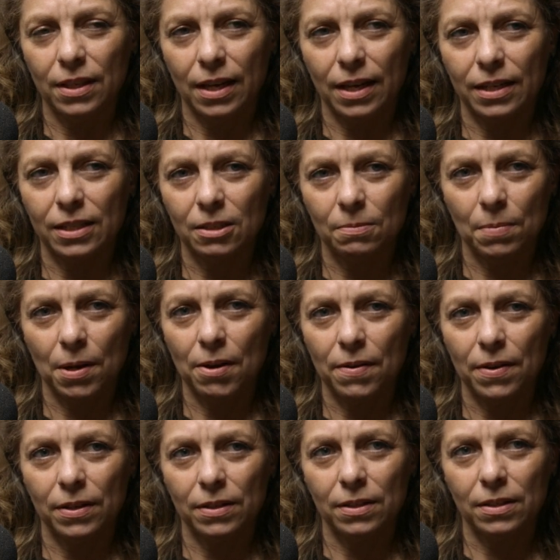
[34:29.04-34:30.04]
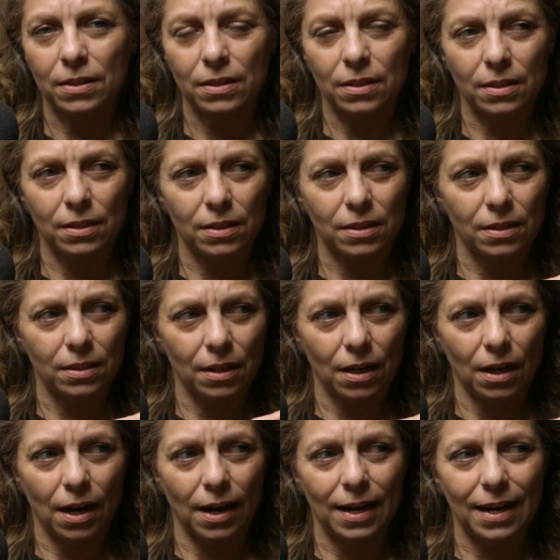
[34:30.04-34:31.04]
experience,
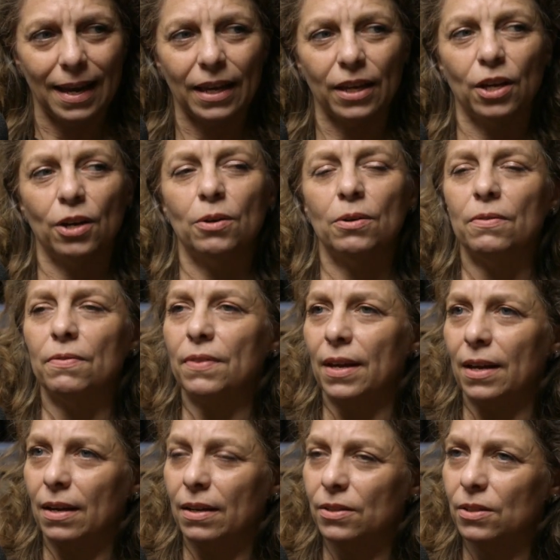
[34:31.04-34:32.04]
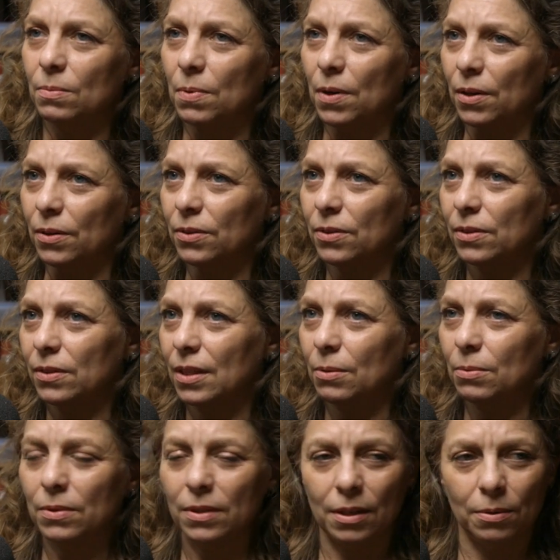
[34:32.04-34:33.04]
I let go of that, I suppose.
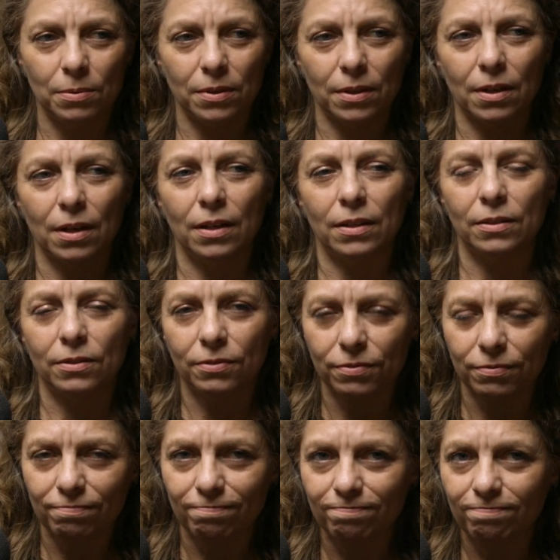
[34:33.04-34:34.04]
There was a kind of,